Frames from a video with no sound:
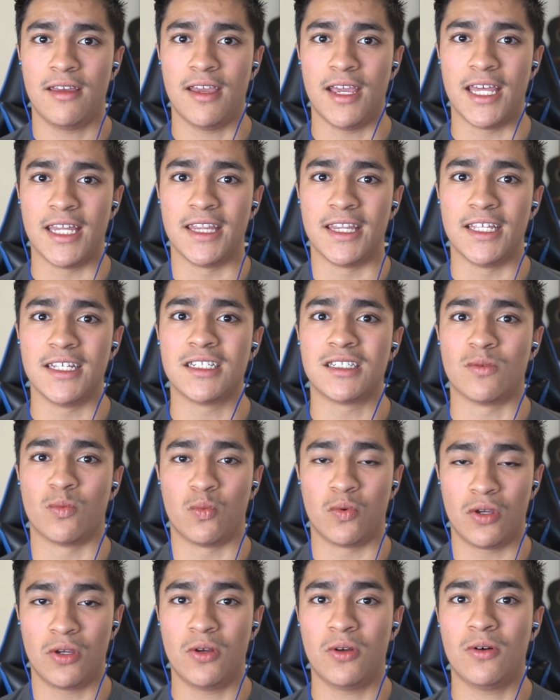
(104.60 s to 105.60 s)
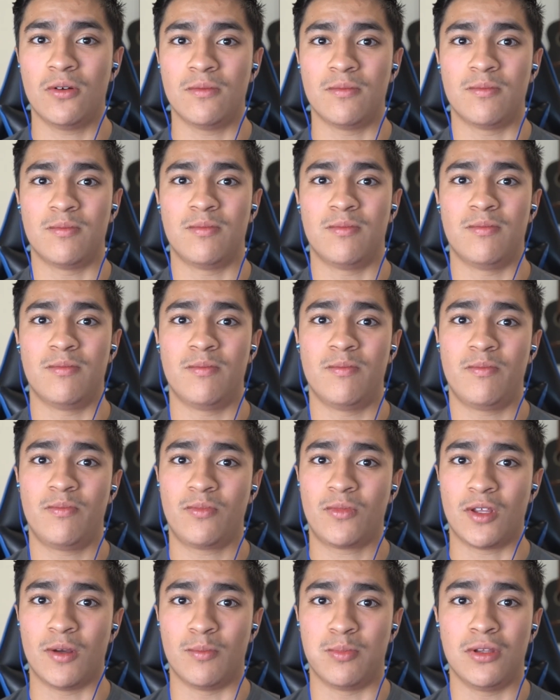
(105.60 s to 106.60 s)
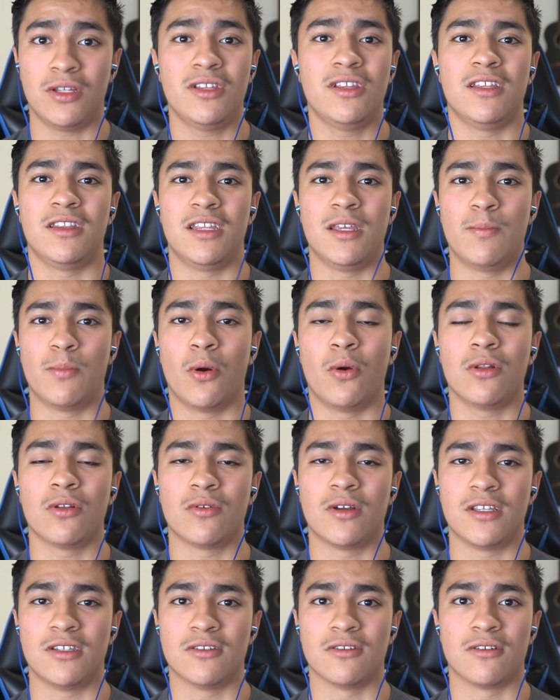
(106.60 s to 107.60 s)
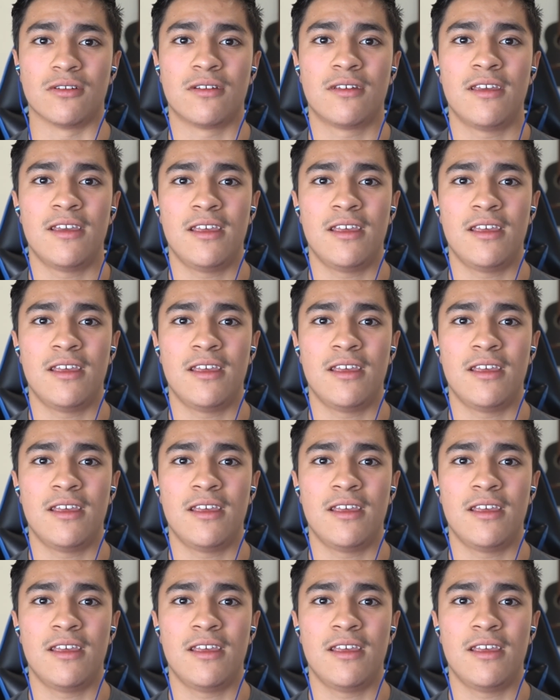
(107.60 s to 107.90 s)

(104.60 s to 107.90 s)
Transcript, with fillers: And this will completely depolarize her,